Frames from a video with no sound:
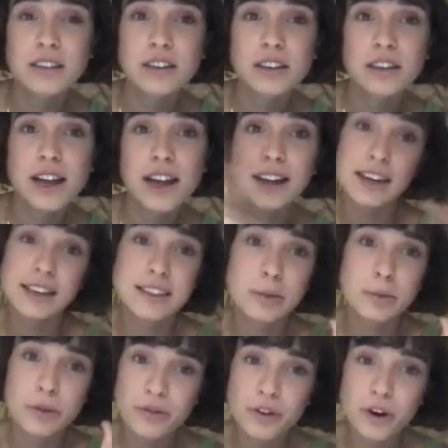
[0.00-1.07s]
like I said
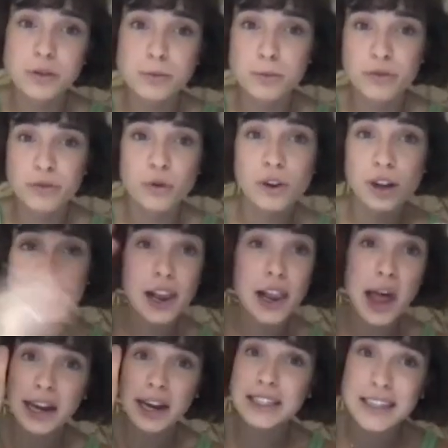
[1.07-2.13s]
with Frozen before, a
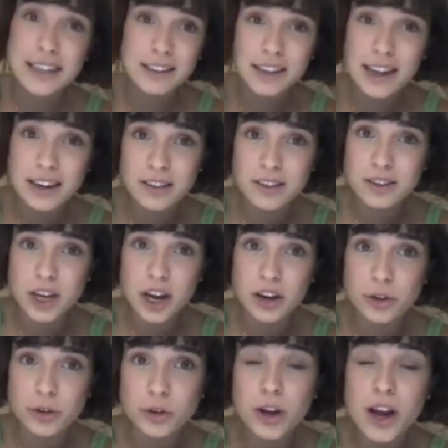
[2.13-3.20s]
light at the end of the
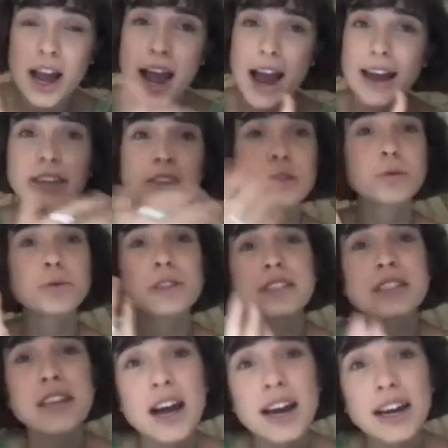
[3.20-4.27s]
tunnel. And it's always
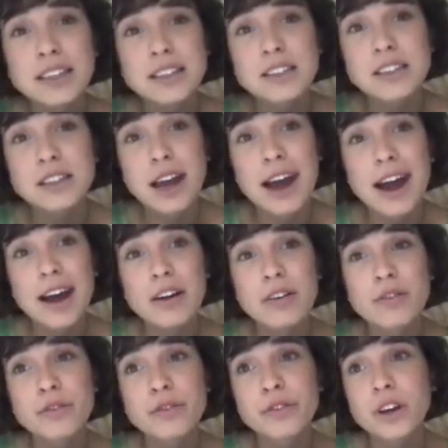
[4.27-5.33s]
nice to
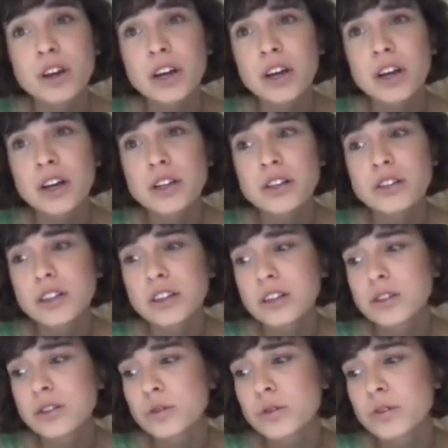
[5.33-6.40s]
have to
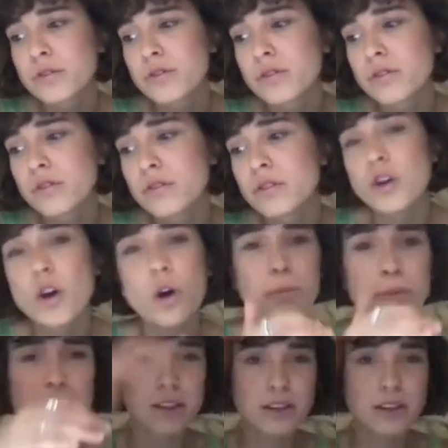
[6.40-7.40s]
sort of not be in the